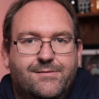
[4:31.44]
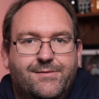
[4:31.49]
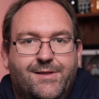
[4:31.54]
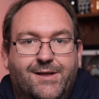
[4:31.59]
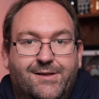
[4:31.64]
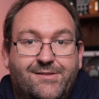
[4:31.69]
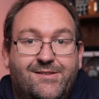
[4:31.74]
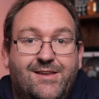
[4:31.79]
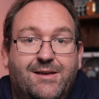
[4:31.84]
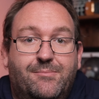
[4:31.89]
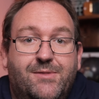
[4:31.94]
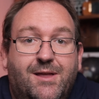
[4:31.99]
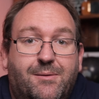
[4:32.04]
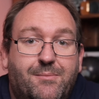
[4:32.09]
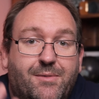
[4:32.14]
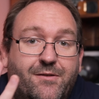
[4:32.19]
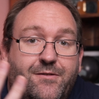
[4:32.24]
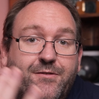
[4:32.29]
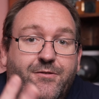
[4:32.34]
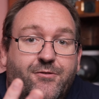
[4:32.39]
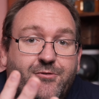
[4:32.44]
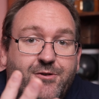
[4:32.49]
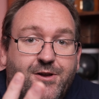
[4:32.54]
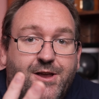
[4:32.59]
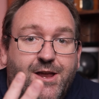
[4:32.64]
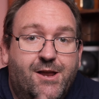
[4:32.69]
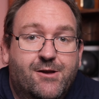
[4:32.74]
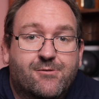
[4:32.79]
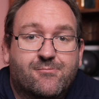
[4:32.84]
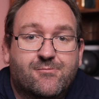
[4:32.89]
Now, tip number
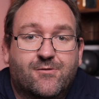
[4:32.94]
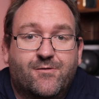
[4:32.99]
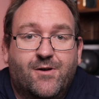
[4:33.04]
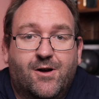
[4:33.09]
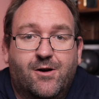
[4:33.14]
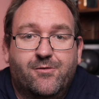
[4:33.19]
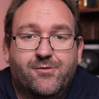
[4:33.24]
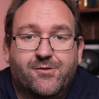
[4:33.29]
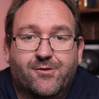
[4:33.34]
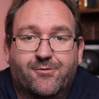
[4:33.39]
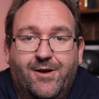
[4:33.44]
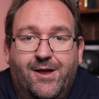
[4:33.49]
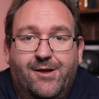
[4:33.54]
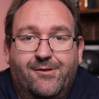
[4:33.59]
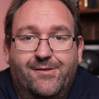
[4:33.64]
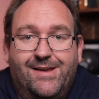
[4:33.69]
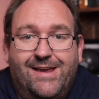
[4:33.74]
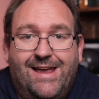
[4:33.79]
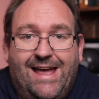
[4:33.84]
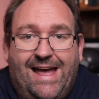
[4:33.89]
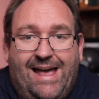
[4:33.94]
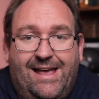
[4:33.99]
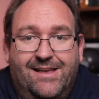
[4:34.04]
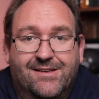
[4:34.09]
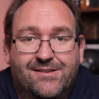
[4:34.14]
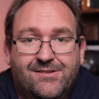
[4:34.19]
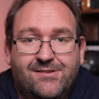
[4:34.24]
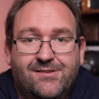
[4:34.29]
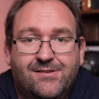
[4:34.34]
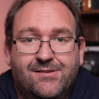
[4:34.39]
3 revolves around
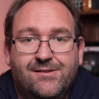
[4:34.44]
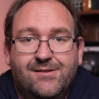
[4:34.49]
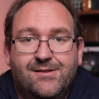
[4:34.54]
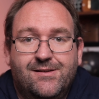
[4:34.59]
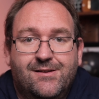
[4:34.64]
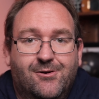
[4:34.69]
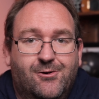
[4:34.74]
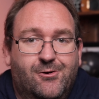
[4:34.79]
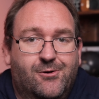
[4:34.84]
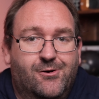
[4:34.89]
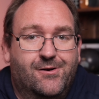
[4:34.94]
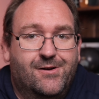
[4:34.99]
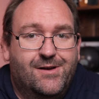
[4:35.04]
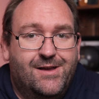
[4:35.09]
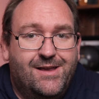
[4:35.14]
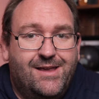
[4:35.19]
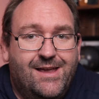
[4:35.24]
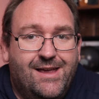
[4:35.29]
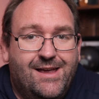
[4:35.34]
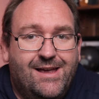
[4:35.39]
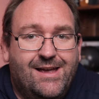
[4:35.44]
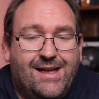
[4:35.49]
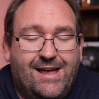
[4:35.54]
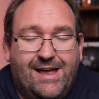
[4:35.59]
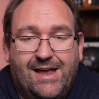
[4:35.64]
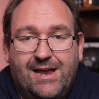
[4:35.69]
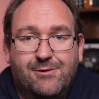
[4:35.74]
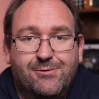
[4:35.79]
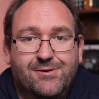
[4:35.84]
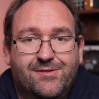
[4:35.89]
GA.S, or Gear
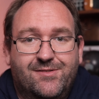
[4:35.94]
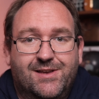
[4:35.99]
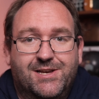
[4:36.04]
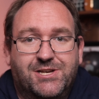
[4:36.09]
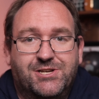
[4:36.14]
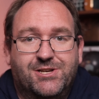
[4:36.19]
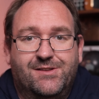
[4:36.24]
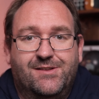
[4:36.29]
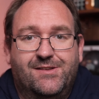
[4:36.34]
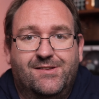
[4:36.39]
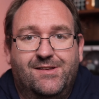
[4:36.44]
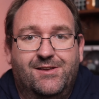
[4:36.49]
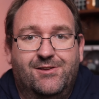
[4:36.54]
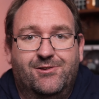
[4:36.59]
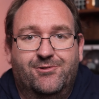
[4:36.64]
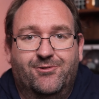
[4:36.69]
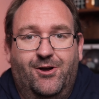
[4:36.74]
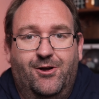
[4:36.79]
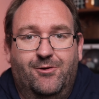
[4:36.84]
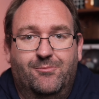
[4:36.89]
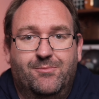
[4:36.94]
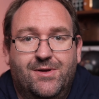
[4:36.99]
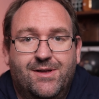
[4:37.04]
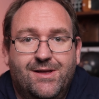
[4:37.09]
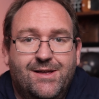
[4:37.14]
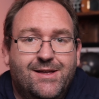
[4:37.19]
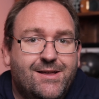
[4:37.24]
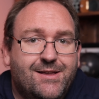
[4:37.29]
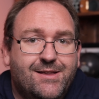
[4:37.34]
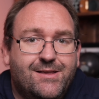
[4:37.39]
Acquisition Syndrome.
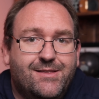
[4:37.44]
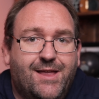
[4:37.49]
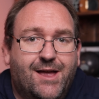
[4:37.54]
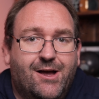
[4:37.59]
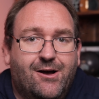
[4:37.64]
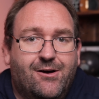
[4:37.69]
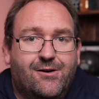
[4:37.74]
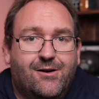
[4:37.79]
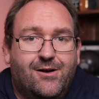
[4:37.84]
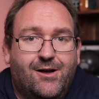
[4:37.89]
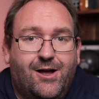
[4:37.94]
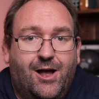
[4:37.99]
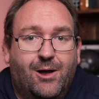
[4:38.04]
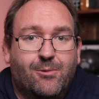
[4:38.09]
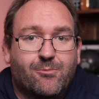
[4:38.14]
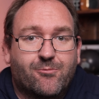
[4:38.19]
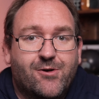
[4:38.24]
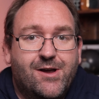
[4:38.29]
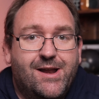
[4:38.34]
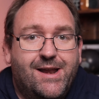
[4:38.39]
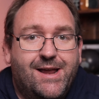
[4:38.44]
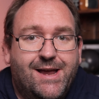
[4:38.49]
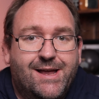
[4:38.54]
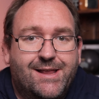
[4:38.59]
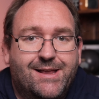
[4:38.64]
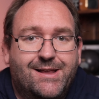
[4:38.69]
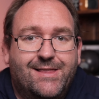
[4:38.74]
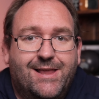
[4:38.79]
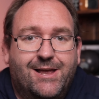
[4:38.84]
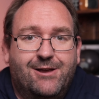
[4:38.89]
Now, I'm really
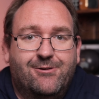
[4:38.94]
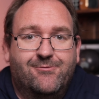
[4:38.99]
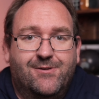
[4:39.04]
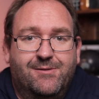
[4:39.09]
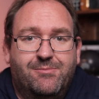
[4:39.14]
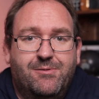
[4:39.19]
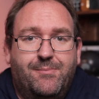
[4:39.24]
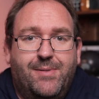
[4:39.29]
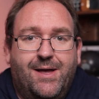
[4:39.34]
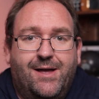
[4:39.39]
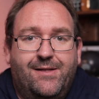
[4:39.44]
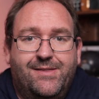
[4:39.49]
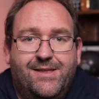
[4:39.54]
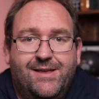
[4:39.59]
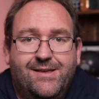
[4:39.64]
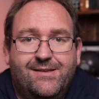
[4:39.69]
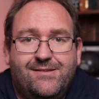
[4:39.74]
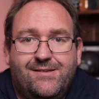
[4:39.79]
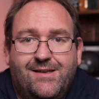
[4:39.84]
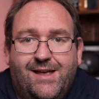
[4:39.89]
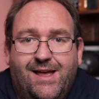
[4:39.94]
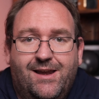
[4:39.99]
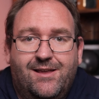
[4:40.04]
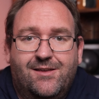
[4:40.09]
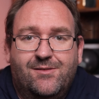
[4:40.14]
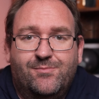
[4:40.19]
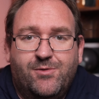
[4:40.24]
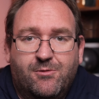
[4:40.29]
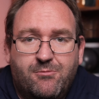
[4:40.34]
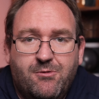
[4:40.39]
going to let rip about this, and
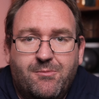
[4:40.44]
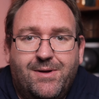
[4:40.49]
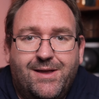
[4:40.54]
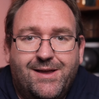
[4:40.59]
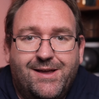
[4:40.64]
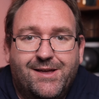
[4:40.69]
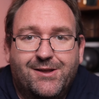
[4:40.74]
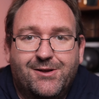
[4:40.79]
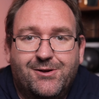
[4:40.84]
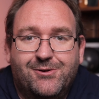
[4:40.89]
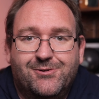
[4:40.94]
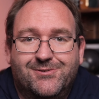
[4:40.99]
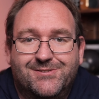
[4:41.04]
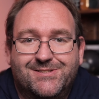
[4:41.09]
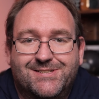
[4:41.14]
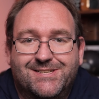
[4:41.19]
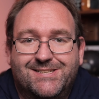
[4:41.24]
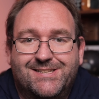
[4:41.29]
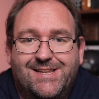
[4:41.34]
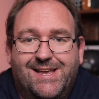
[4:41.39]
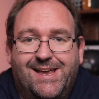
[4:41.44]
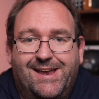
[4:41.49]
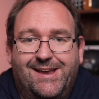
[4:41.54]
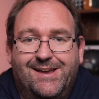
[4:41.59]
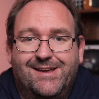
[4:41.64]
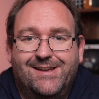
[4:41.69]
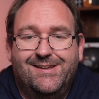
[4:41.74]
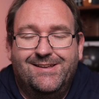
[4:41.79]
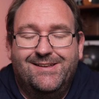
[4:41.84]
it's probably going to cause a stink.